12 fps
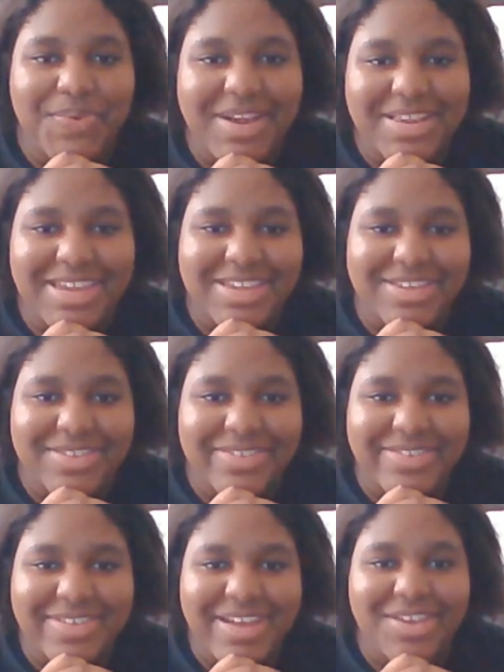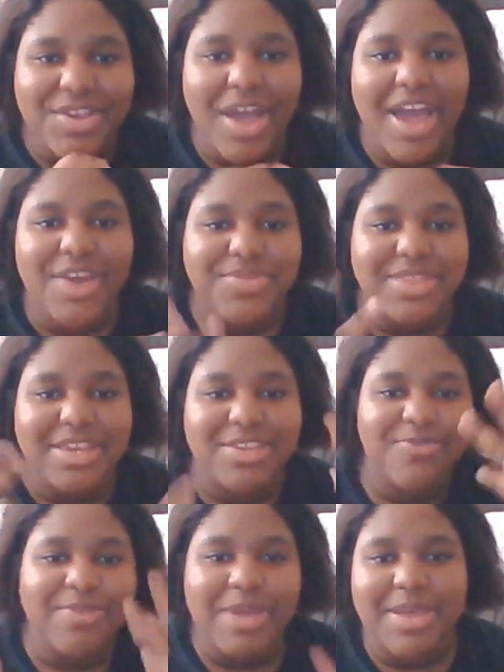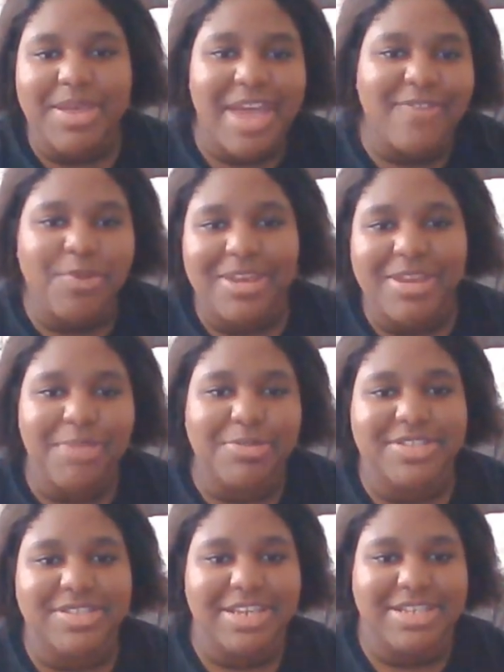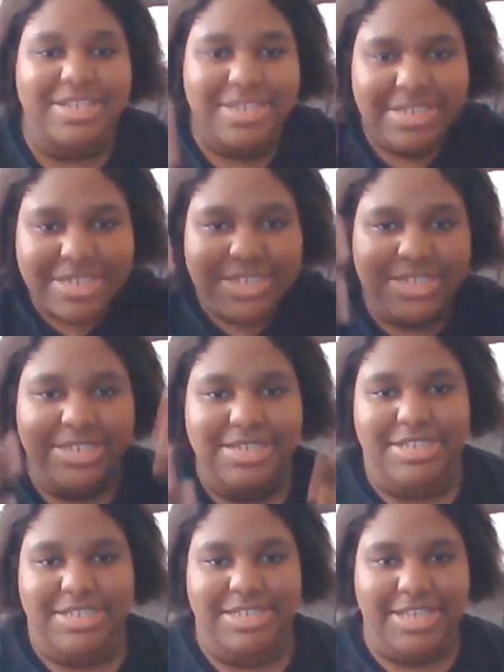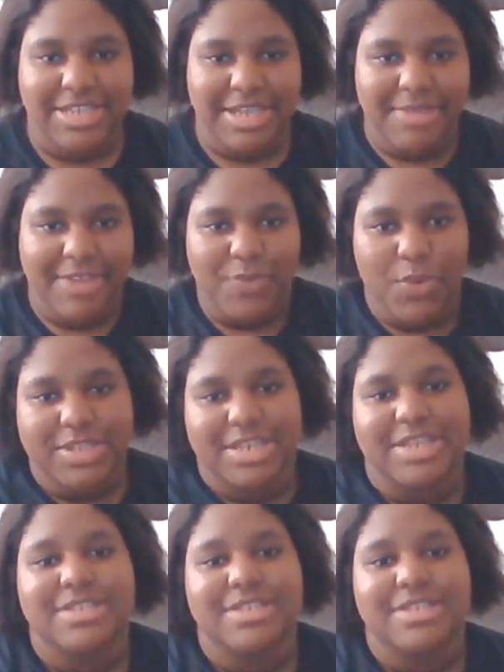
Like, I don't think you've ever been able to, like, see me fully.